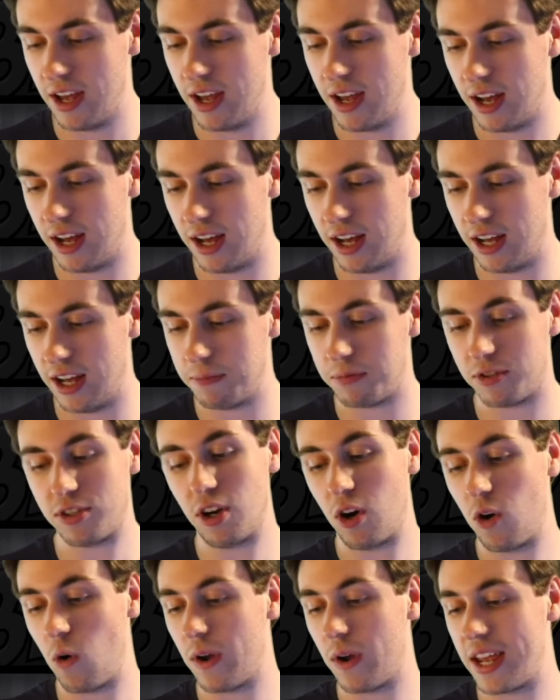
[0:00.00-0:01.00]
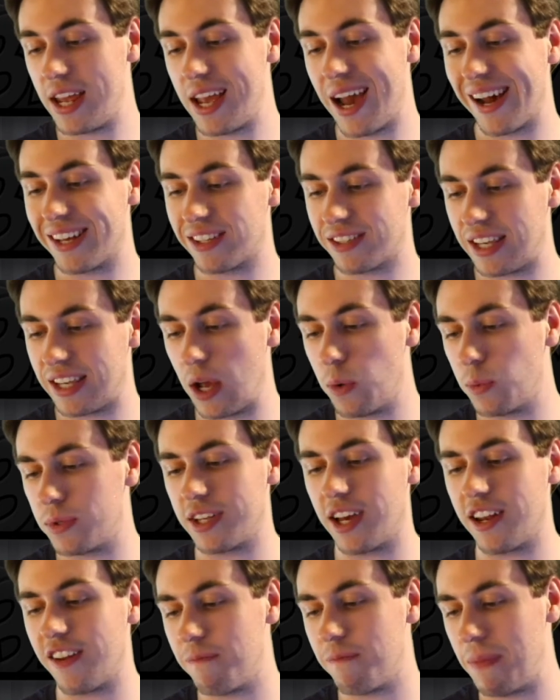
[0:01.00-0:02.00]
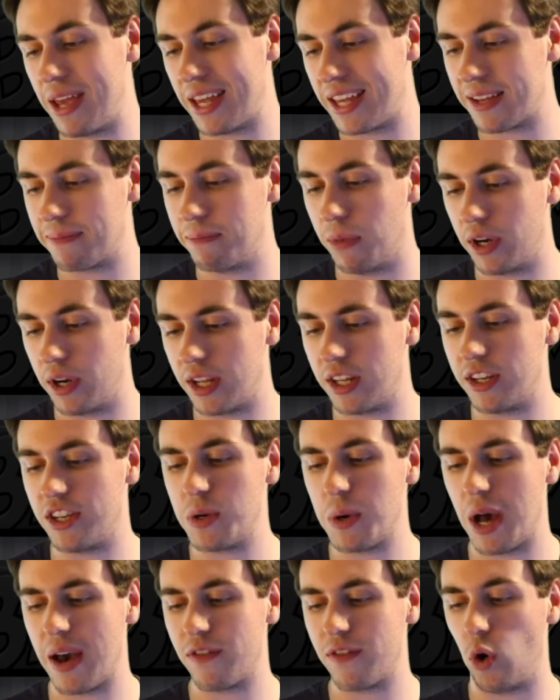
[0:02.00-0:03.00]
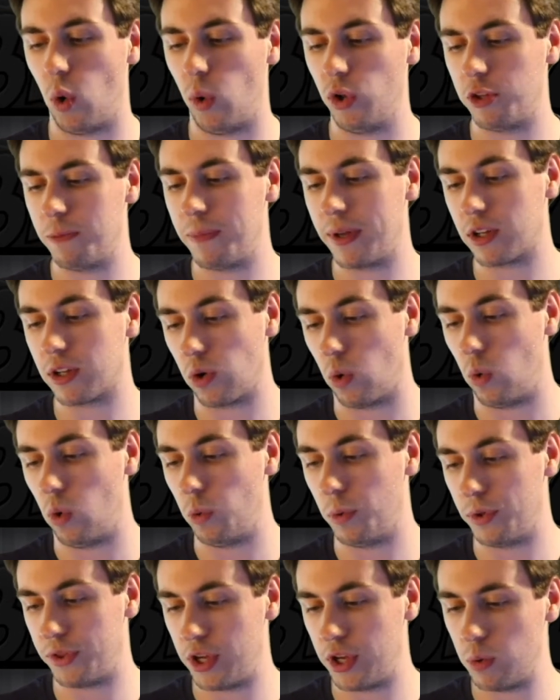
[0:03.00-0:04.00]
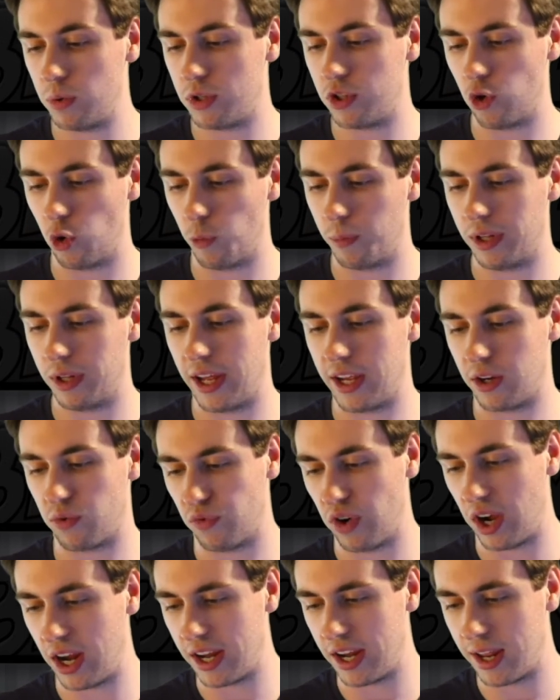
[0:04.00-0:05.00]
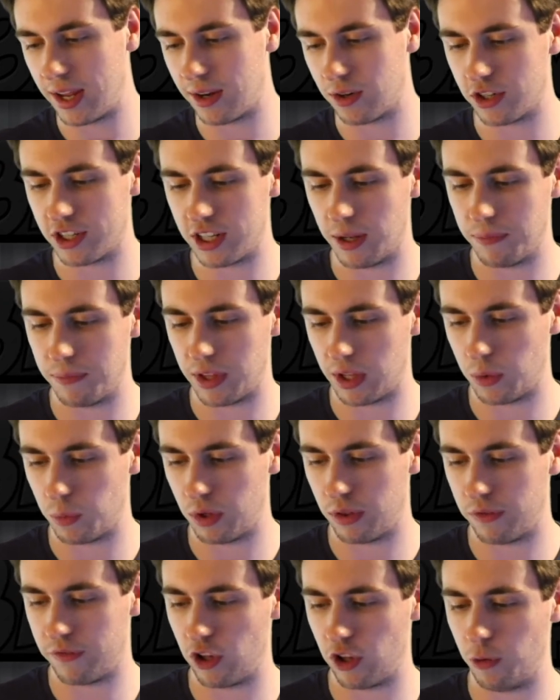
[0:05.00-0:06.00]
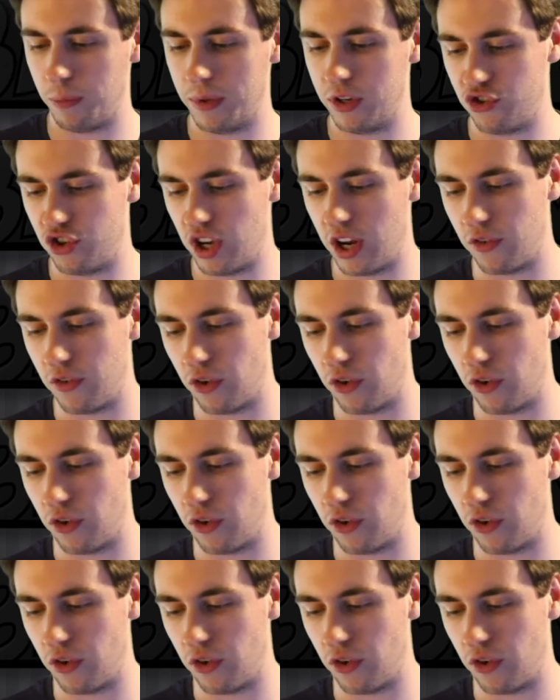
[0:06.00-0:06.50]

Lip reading: So he asked, outside of making money, do you have an ultimate goal with YouTube, like writing or something with film in general?